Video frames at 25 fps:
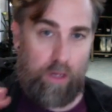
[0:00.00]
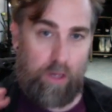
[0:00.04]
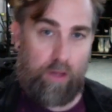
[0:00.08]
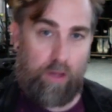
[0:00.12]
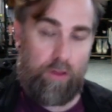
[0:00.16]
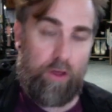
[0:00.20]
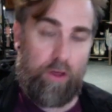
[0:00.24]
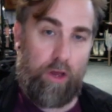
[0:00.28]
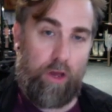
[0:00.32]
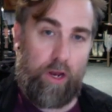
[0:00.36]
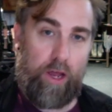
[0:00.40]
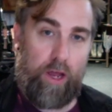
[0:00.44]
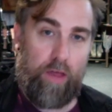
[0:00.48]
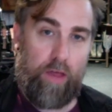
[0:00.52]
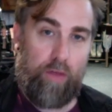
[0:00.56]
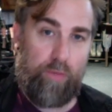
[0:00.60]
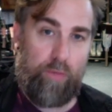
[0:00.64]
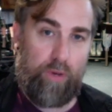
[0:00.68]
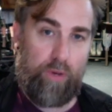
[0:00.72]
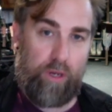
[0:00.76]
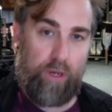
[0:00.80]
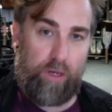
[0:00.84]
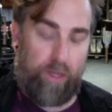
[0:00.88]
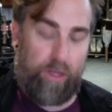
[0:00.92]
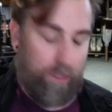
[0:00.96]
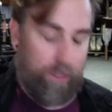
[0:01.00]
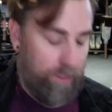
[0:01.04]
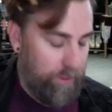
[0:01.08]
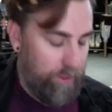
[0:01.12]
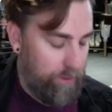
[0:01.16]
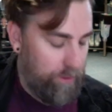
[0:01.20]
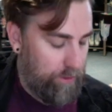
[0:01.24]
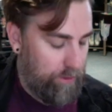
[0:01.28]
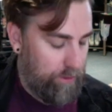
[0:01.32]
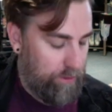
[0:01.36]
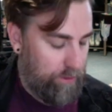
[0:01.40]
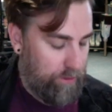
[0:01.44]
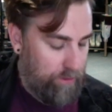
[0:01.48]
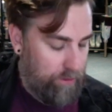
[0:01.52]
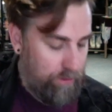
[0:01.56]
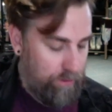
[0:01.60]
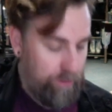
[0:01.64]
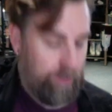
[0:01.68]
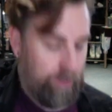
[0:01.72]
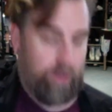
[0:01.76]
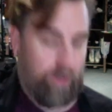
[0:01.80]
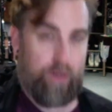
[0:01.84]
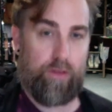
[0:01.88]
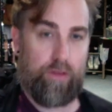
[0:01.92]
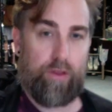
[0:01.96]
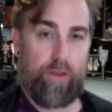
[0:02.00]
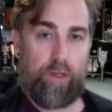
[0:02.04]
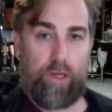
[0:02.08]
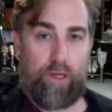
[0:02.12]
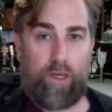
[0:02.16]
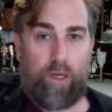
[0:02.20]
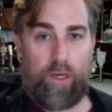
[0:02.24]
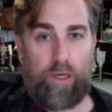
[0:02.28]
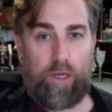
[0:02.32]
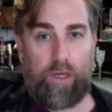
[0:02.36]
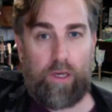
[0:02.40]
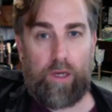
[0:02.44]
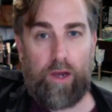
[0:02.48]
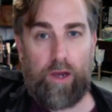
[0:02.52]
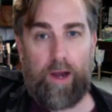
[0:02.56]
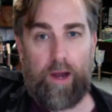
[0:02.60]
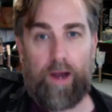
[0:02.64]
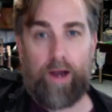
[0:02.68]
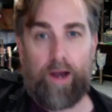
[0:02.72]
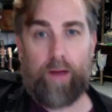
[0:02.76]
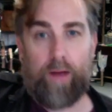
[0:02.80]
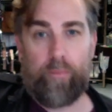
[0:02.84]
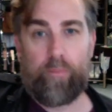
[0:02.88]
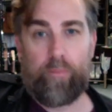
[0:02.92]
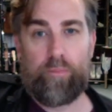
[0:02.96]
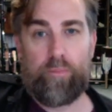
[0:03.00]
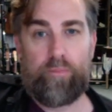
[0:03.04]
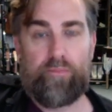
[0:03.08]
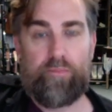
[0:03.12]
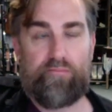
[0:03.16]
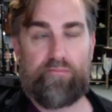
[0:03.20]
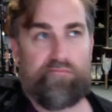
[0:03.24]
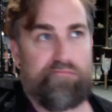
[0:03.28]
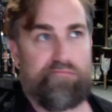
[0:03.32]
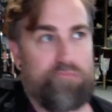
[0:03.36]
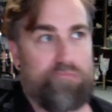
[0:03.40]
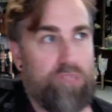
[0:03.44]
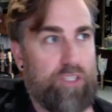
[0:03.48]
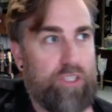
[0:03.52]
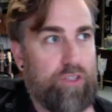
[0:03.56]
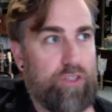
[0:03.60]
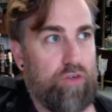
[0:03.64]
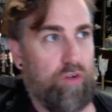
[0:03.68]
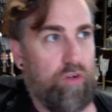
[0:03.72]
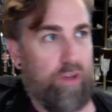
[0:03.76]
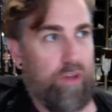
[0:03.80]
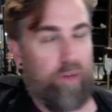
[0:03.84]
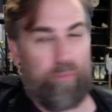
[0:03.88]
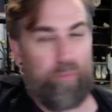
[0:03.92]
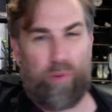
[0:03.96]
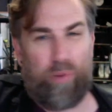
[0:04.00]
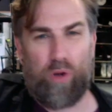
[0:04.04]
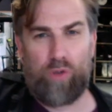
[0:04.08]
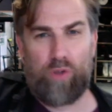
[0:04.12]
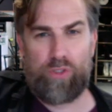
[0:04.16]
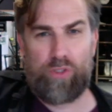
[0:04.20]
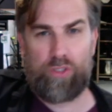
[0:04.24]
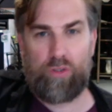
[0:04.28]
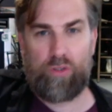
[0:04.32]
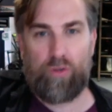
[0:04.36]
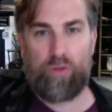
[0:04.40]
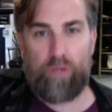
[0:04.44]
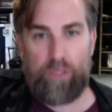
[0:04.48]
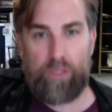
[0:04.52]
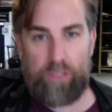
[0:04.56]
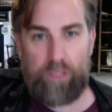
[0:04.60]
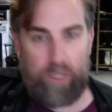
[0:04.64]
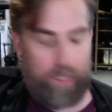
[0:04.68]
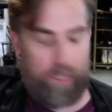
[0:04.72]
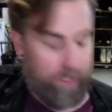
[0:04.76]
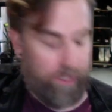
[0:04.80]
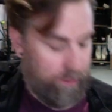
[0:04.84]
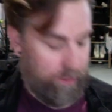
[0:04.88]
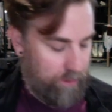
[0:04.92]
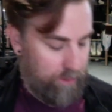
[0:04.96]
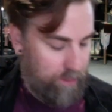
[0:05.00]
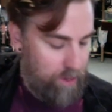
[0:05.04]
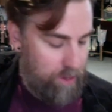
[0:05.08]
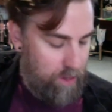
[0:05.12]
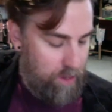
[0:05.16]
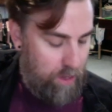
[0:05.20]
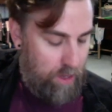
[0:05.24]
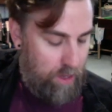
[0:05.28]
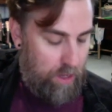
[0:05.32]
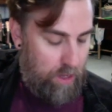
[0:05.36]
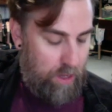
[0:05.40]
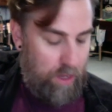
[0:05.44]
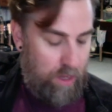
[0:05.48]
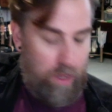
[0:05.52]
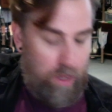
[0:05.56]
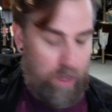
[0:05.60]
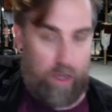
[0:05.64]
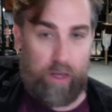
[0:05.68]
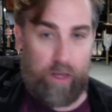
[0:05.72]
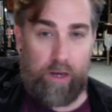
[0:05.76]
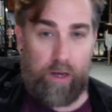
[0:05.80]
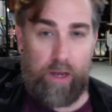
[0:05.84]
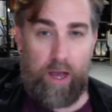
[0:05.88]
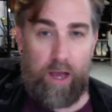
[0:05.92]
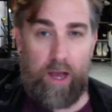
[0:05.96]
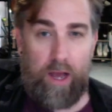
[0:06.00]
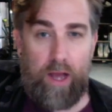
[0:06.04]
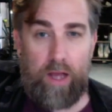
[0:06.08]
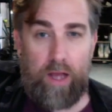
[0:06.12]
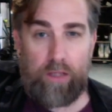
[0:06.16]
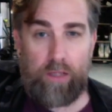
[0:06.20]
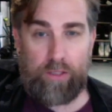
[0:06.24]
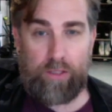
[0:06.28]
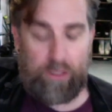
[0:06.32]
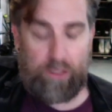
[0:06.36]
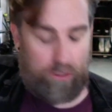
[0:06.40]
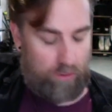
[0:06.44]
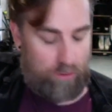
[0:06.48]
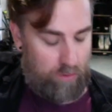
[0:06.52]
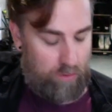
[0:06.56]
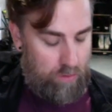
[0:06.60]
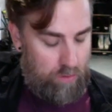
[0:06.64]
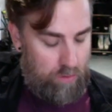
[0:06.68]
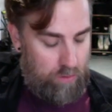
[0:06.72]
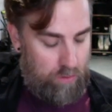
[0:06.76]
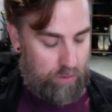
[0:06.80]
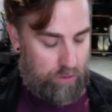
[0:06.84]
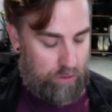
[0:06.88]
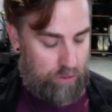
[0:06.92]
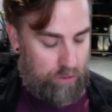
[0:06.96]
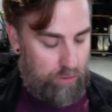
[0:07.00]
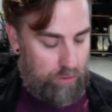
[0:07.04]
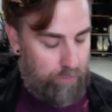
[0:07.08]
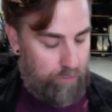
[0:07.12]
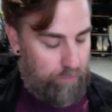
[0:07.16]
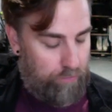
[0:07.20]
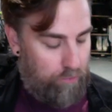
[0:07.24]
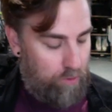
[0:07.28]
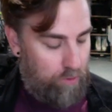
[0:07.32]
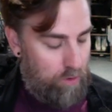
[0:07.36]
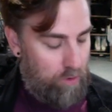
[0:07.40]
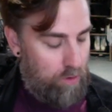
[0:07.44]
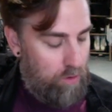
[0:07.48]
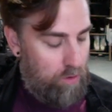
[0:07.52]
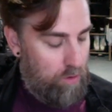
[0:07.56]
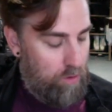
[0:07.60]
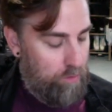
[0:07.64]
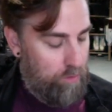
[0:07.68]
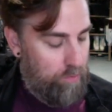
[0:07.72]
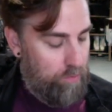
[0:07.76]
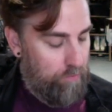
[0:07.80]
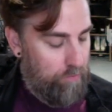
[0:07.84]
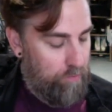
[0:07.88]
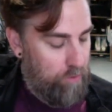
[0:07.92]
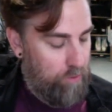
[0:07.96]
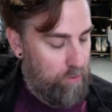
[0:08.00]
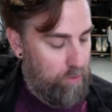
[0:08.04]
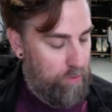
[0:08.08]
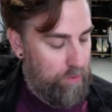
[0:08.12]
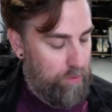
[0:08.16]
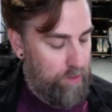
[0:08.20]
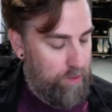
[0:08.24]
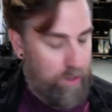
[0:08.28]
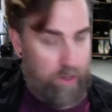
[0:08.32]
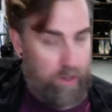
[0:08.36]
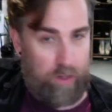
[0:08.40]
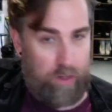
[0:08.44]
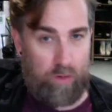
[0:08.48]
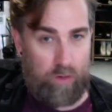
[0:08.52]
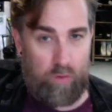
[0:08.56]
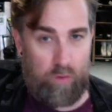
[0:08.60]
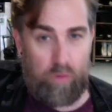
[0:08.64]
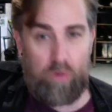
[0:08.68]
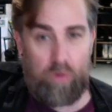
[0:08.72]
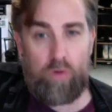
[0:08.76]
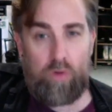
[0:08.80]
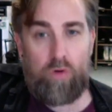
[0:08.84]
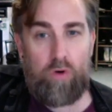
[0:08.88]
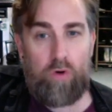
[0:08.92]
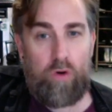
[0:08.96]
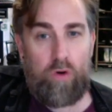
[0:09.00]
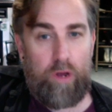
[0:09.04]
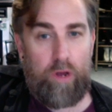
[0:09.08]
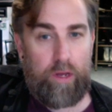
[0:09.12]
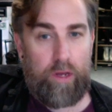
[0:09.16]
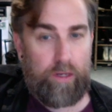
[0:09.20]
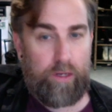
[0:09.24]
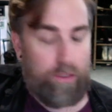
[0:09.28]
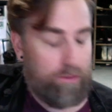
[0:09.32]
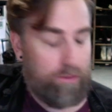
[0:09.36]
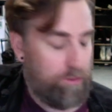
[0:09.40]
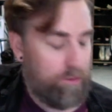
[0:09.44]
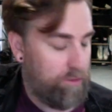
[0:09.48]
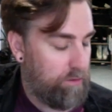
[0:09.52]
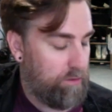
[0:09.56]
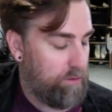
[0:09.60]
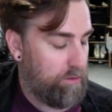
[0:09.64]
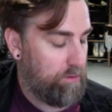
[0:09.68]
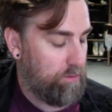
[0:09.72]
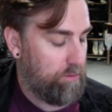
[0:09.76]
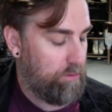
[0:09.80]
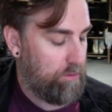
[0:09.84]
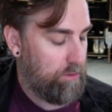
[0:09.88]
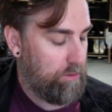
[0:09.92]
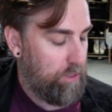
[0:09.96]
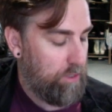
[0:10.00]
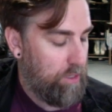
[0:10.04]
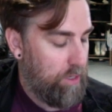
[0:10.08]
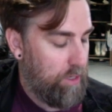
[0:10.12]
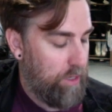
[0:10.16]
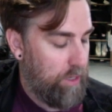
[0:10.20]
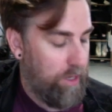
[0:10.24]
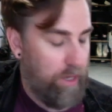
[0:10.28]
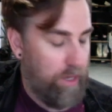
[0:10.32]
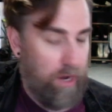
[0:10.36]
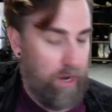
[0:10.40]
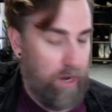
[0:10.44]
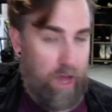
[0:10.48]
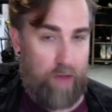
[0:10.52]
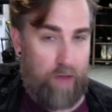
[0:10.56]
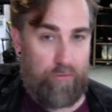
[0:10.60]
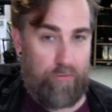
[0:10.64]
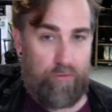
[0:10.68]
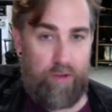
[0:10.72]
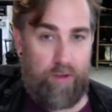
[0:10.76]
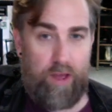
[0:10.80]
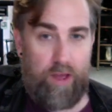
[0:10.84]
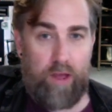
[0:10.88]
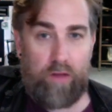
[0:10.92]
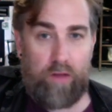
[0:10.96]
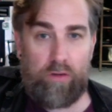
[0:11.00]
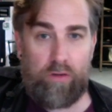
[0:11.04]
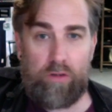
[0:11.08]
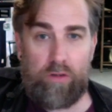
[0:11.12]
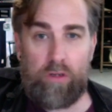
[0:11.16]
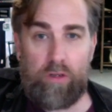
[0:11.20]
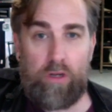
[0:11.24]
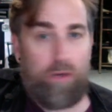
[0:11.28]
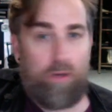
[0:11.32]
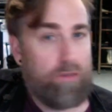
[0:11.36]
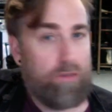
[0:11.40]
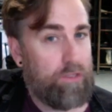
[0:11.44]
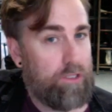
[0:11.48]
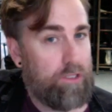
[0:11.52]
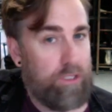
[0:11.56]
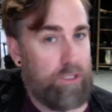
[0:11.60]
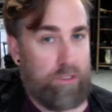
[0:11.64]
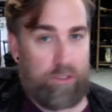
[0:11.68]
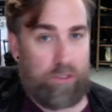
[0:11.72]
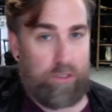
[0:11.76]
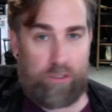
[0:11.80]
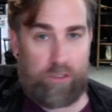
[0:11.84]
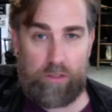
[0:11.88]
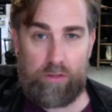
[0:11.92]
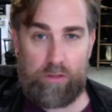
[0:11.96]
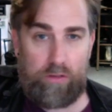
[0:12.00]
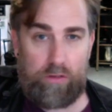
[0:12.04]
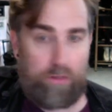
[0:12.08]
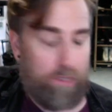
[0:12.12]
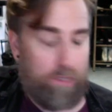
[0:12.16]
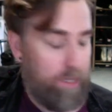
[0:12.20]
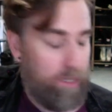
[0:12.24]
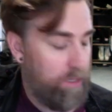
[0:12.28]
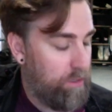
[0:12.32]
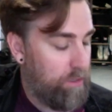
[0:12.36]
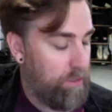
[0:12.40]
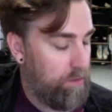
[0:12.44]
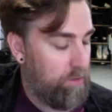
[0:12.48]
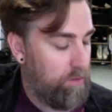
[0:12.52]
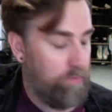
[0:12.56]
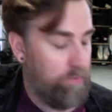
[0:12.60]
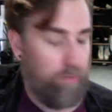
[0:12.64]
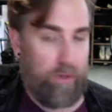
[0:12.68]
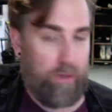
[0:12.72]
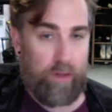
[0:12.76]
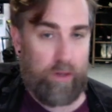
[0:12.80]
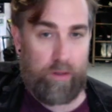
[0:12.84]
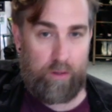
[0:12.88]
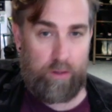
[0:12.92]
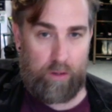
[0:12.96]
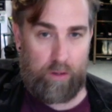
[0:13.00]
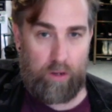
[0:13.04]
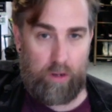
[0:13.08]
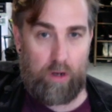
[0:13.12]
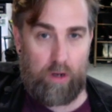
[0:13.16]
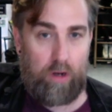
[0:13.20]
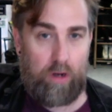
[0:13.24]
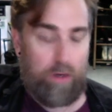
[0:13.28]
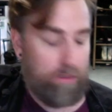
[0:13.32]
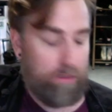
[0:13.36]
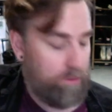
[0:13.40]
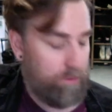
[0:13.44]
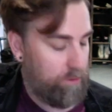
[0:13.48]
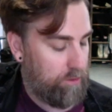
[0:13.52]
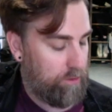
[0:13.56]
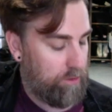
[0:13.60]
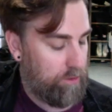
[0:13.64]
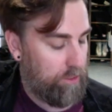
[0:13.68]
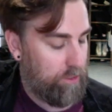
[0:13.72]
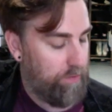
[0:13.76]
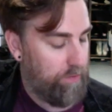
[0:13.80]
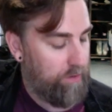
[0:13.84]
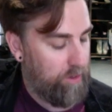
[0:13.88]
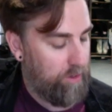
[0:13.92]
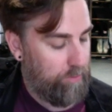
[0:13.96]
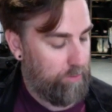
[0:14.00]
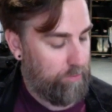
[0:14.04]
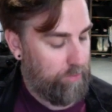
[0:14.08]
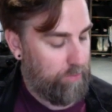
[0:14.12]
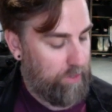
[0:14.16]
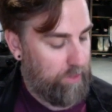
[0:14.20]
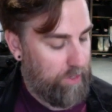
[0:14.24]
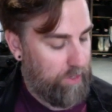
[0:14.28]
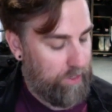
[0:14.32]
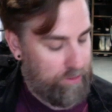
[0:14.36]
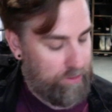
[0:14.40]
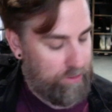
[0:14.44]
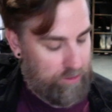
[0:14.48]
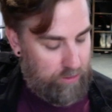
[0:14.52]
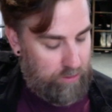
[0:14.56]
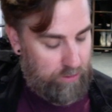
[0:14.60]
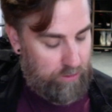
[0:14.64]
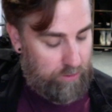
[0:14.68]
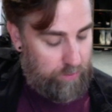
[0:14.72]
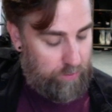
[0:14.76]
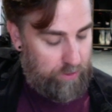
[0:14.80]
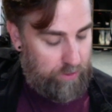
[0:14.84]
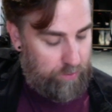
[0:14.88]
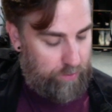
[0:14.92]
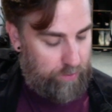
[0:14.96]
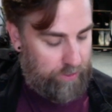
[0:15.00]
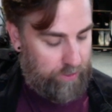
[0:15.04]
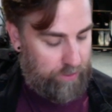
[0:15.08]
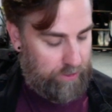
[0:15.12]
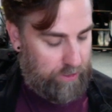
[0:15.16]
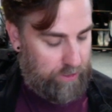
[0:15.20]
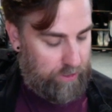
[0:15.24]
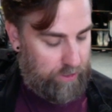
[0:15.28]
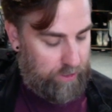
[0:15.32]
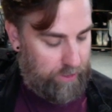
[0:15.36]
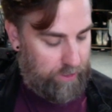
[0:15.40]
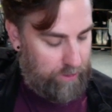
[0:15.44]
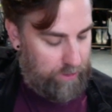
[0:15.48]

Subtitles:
only other bit is the, let's call it a post-chorus, I guess. And I sought you for before they were ready to, and I found no sense or gain to bear the cost. And then I play. So it's basically,